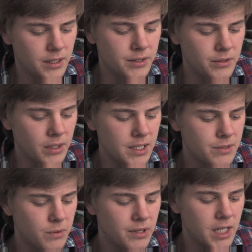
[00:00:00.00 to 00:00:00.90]
And so I
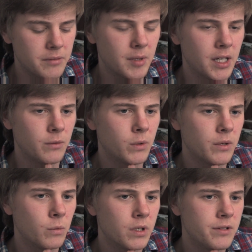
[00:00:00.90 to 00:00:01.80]
guess with that in mind,
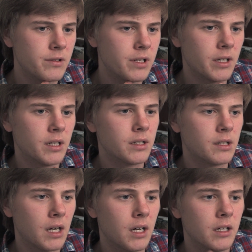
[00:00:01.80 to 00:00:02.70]
what is your take on
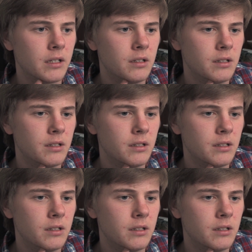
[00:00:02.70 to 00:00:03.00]
God